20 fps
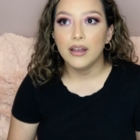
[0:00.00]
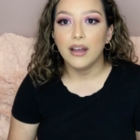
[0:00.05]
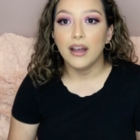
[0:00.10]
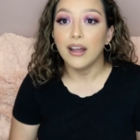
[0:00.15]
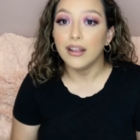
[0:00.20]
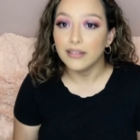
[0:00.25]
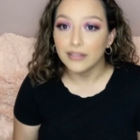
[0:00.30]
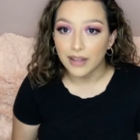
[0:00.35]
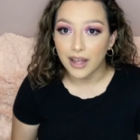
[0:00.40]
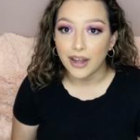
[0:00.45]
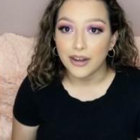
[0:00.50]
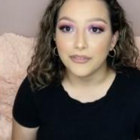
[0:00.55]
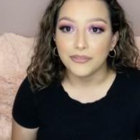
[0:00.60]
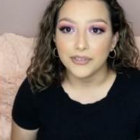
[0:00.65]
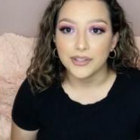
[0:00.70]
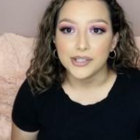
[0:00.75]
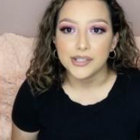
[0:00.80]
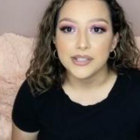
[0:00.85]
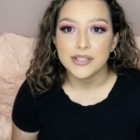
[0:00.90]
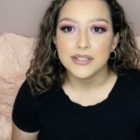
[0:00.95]
a lot of
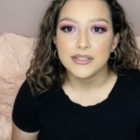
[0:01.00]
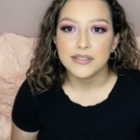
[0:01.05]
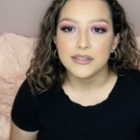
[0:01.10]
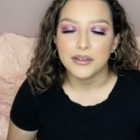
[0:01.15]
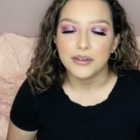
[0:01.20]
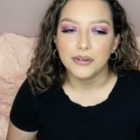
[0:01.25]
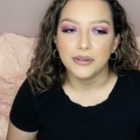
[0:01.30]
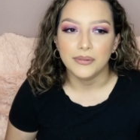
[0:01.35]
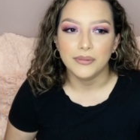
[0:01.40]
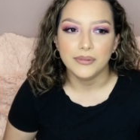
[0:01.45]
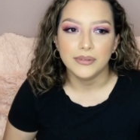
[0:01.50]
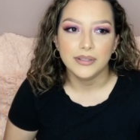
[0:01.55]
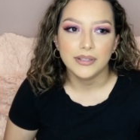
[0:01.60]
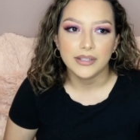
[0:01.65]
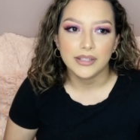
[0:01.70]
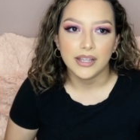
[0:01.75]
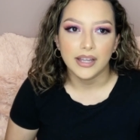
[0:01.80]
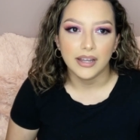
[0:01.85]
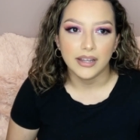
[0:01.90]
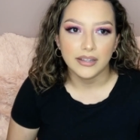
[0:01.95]
us so
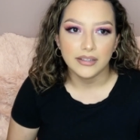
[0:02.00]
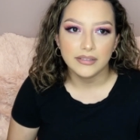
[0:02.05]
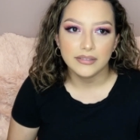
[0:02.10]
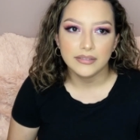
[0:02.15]
yeah